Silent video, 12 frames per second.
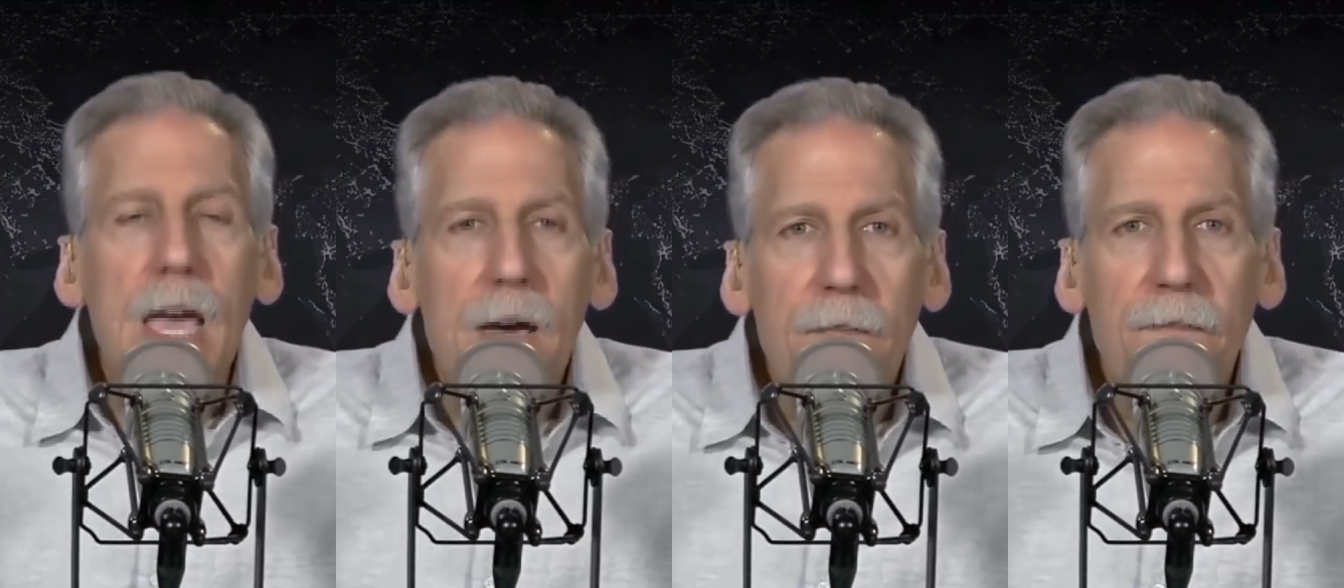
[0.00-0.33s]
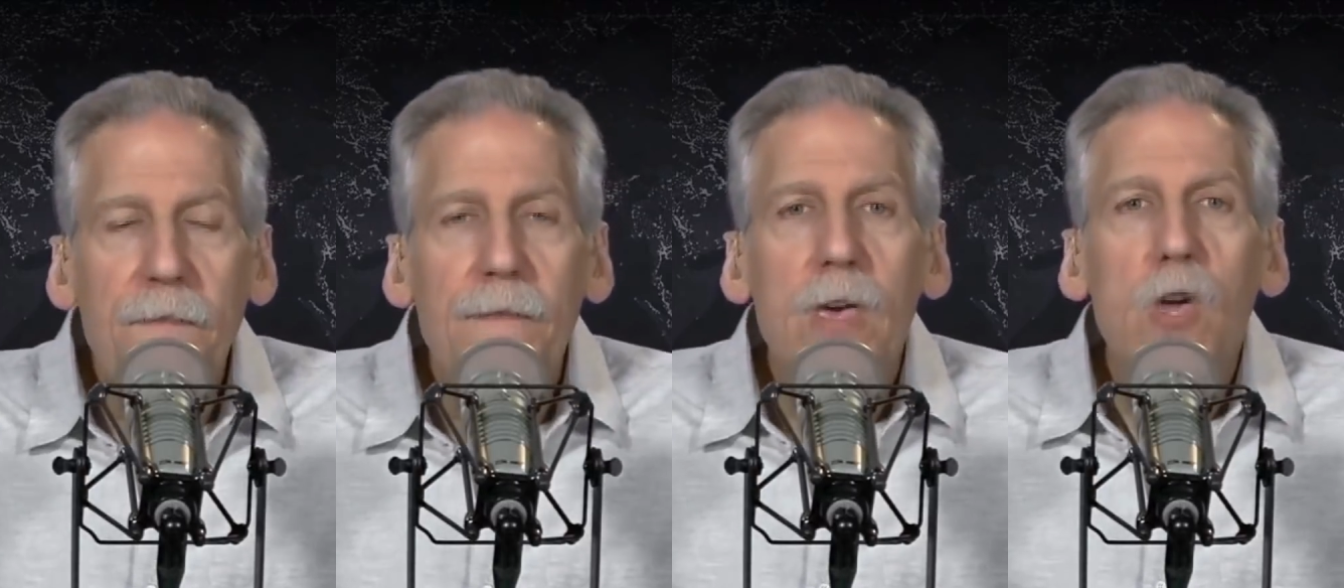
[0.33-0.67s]

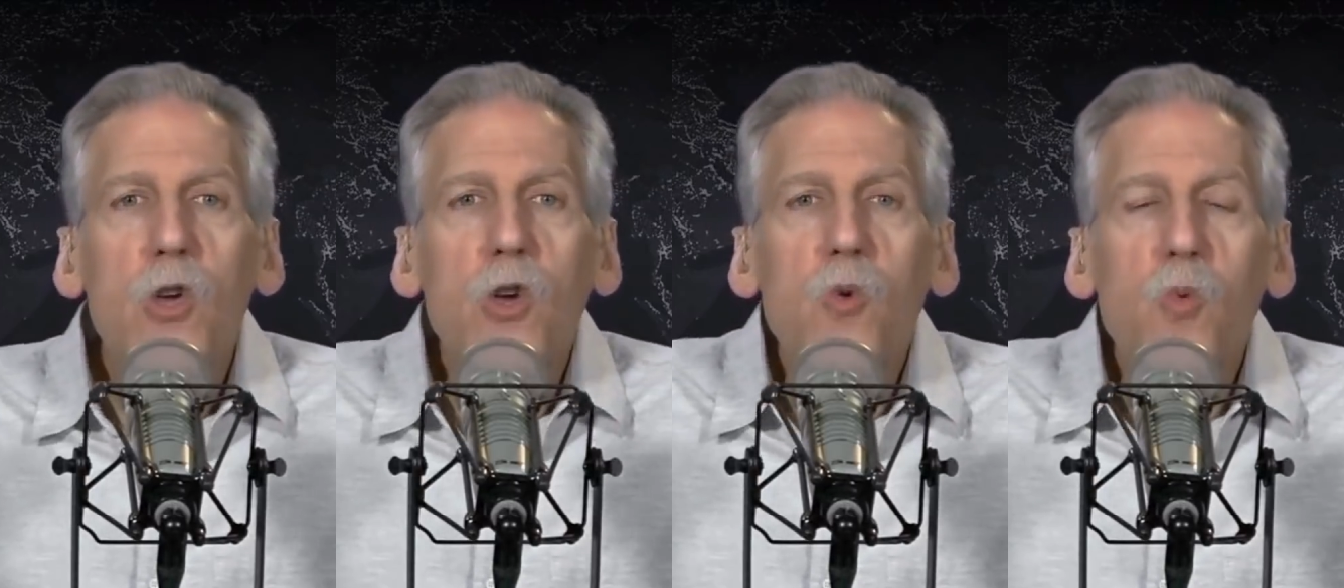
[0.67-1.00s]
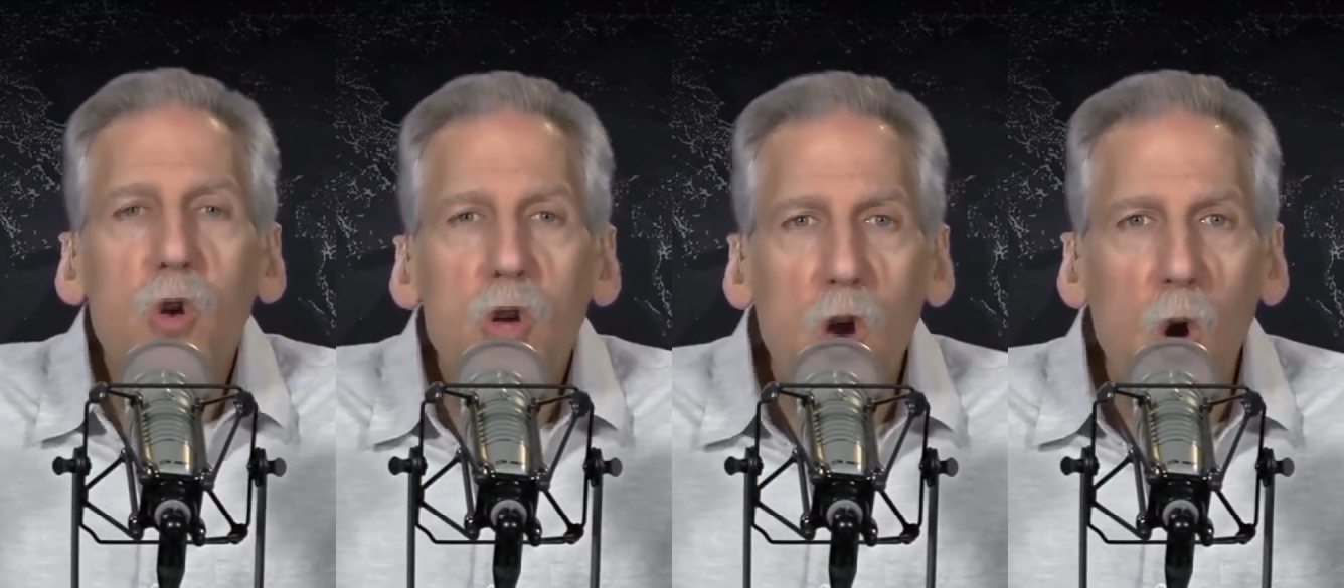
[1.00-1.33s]
If you
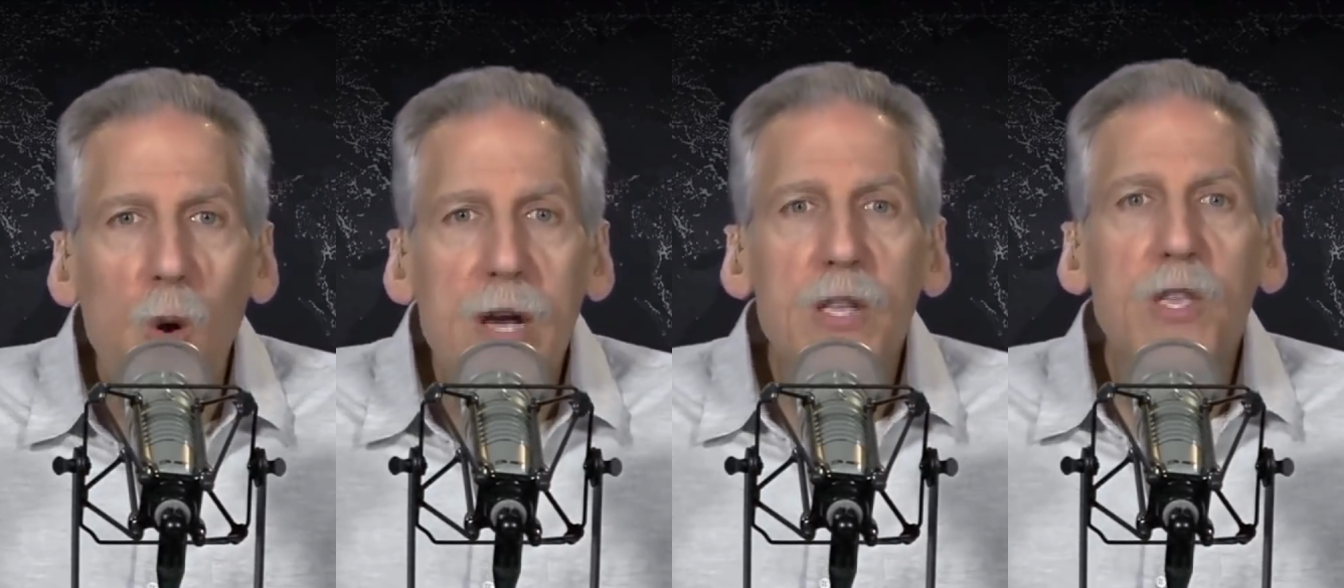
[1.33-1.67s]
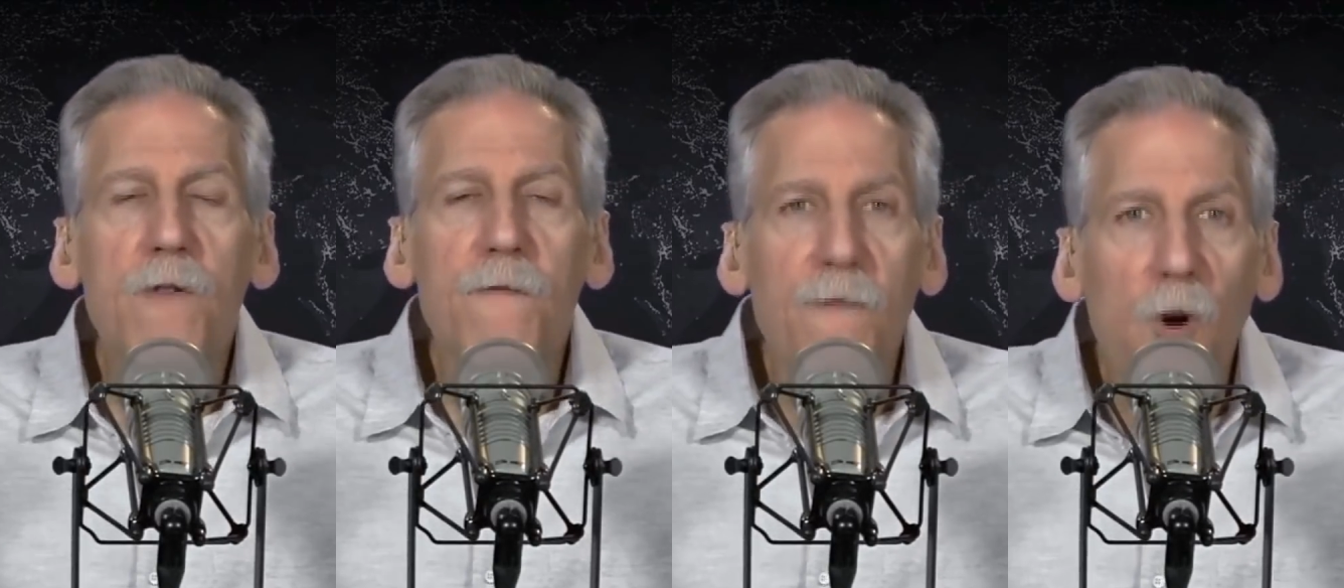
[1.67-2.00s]
were going
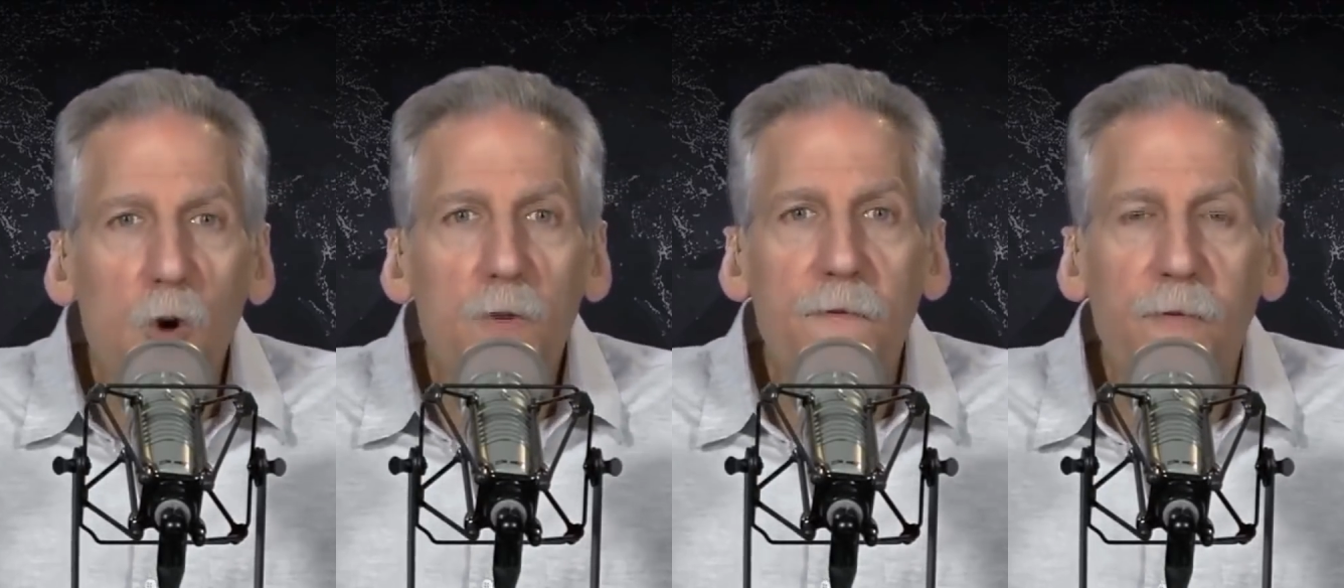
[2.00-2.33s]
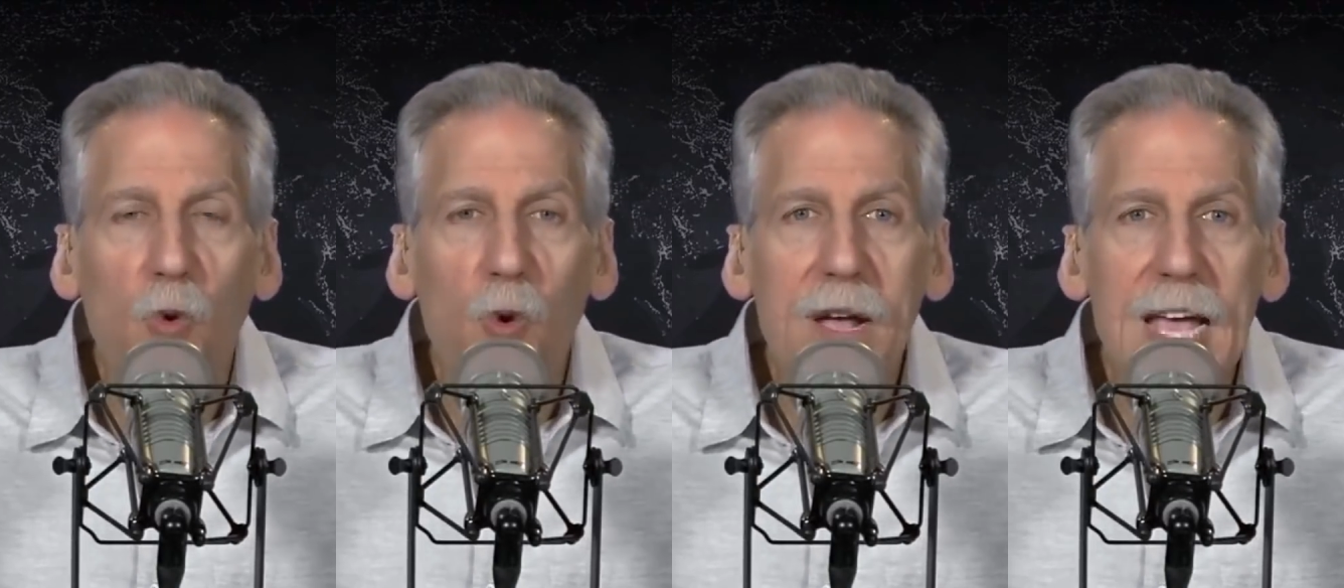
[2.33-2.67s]
to vote
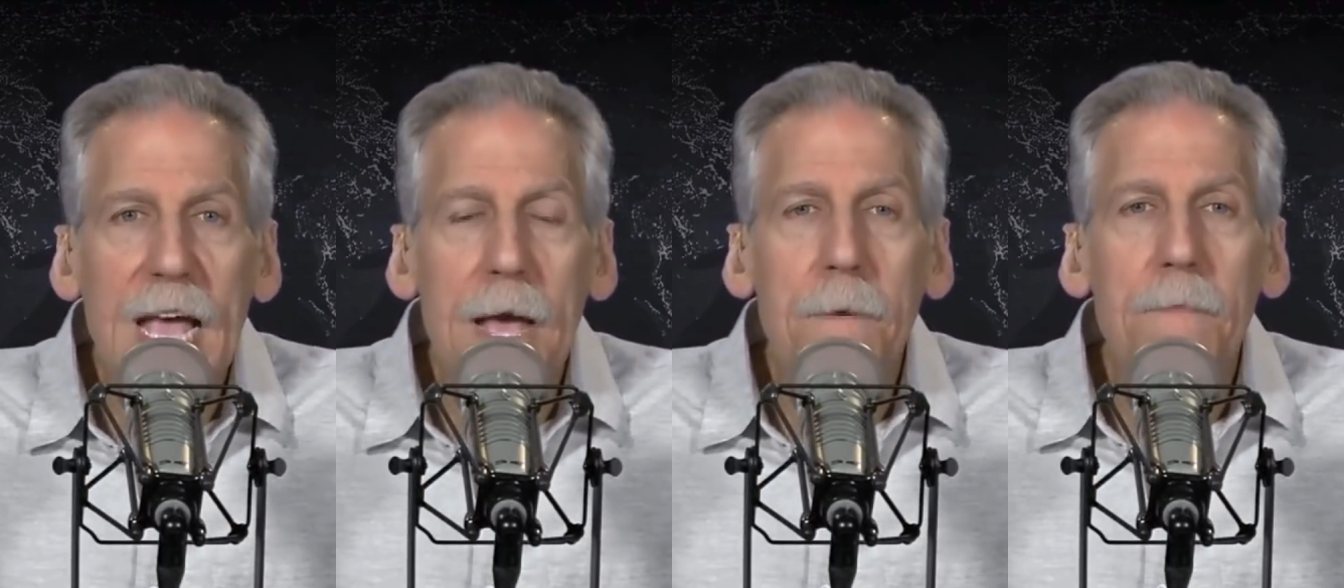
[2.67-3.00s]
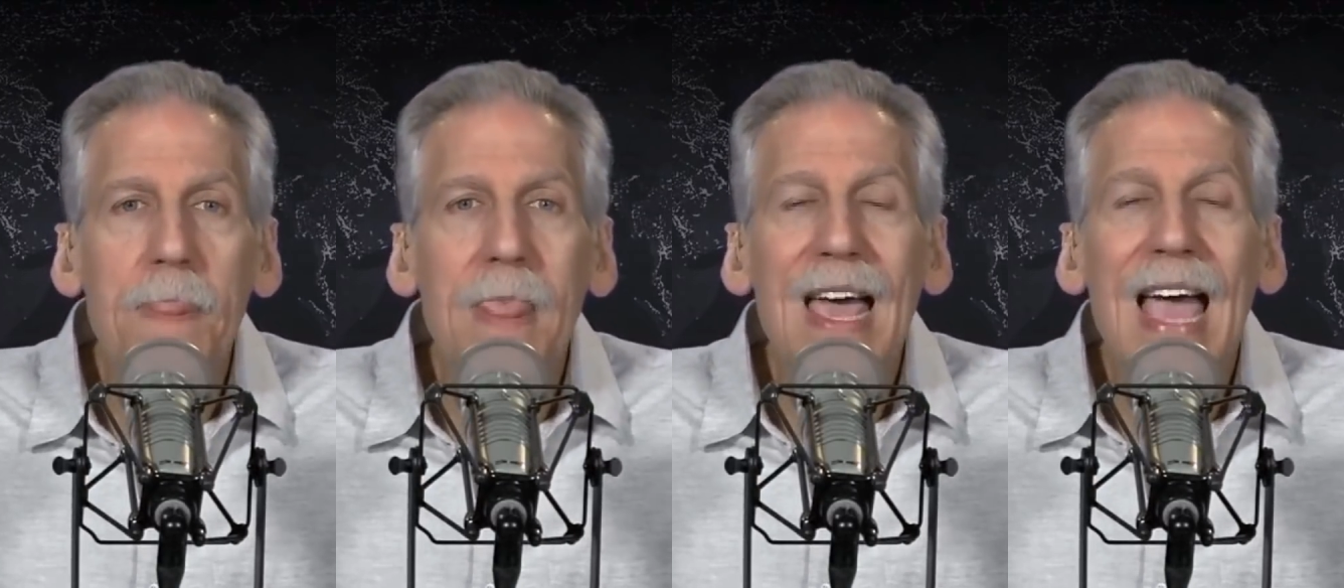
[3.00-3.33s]
for
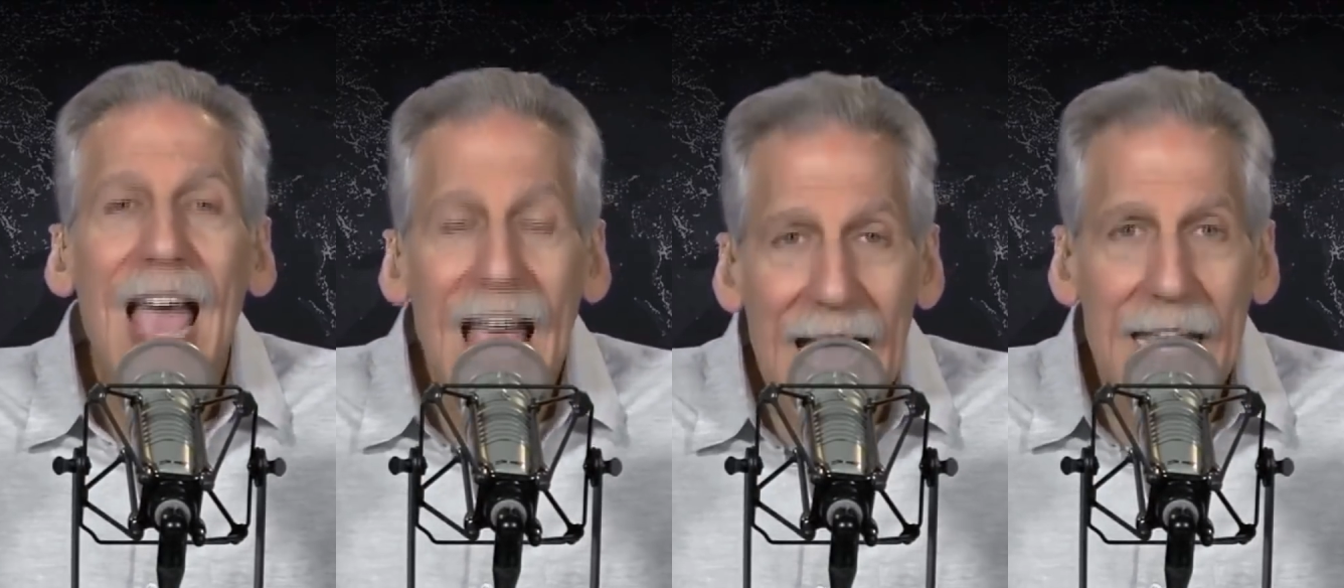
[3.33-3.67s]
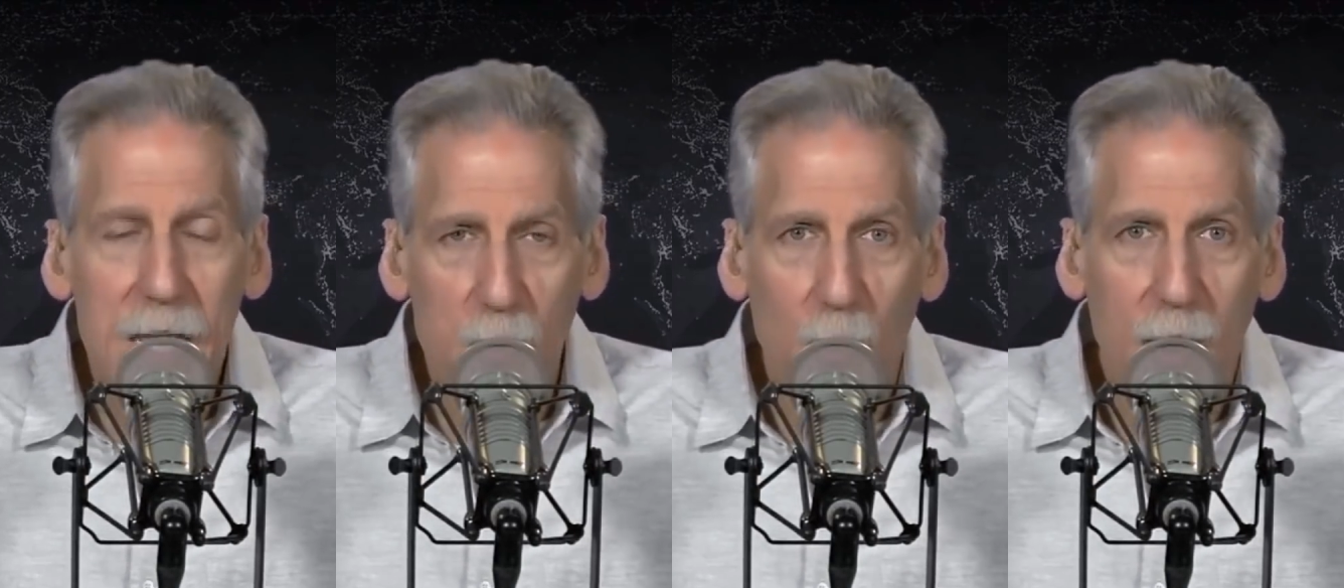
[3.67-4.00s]
him
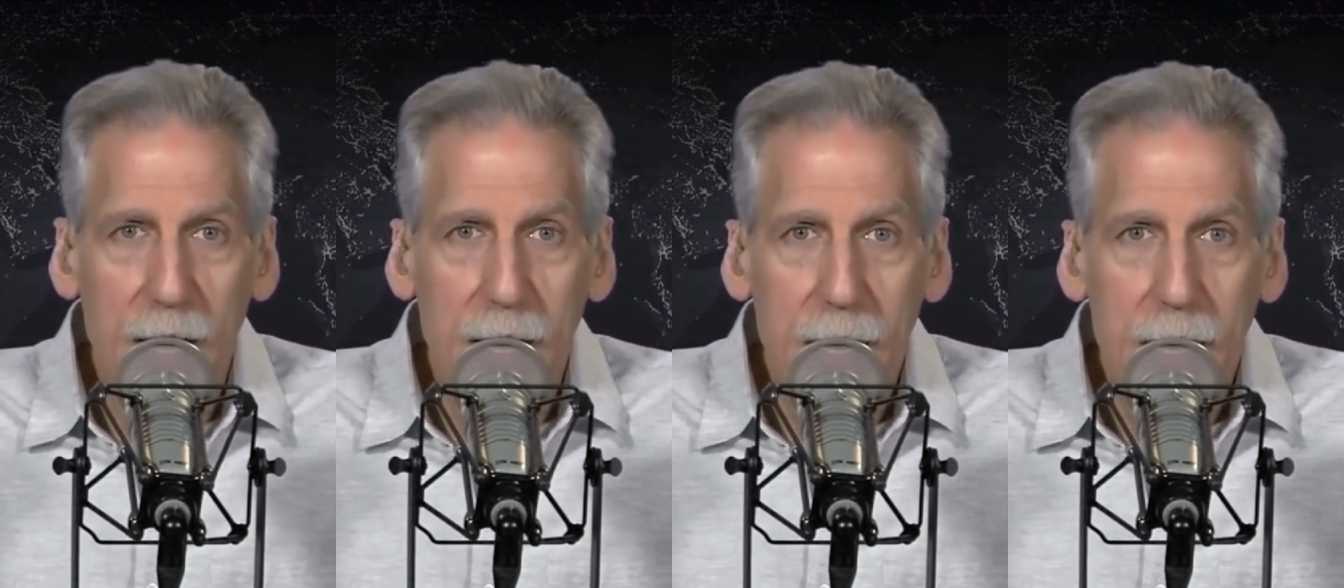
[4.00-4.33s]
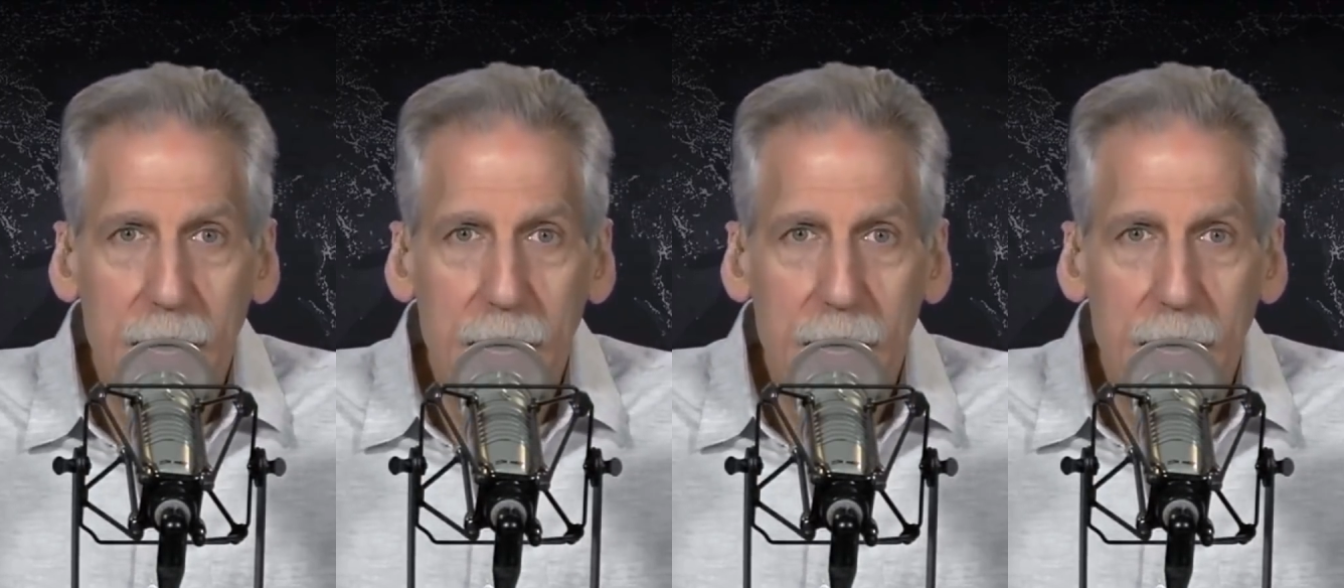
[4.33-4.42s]
anyway,